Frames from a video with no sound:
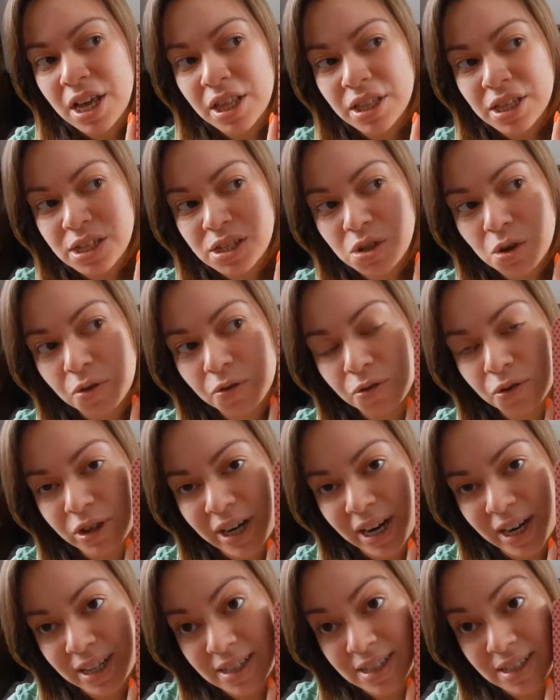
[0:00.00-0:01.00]
These go for
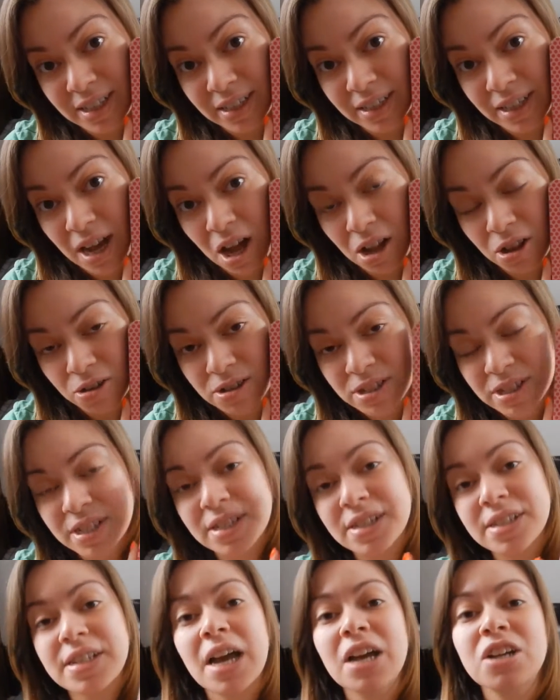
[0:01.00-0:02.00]
$19.
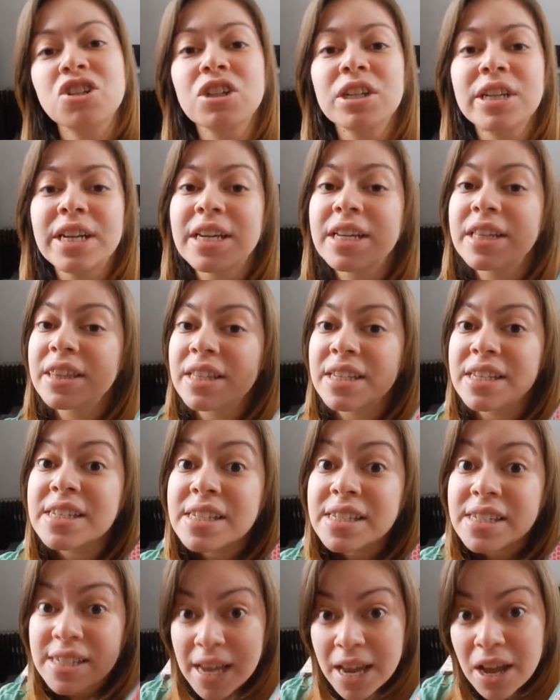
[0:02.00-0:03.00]
This is actually in the
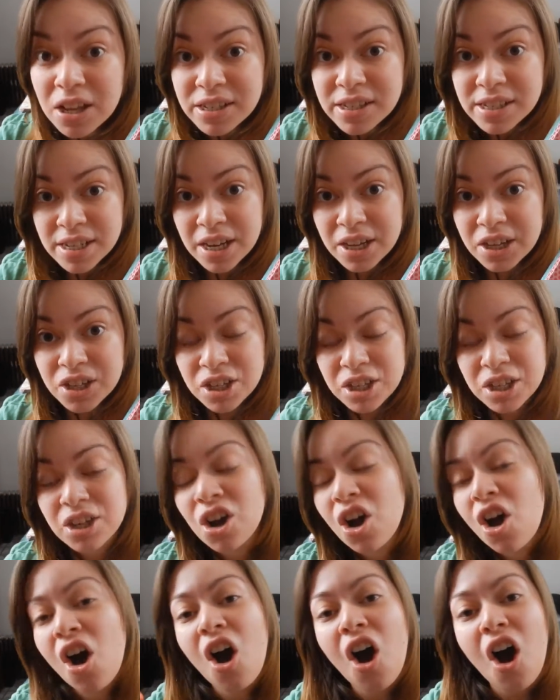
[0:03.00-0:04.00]
sales section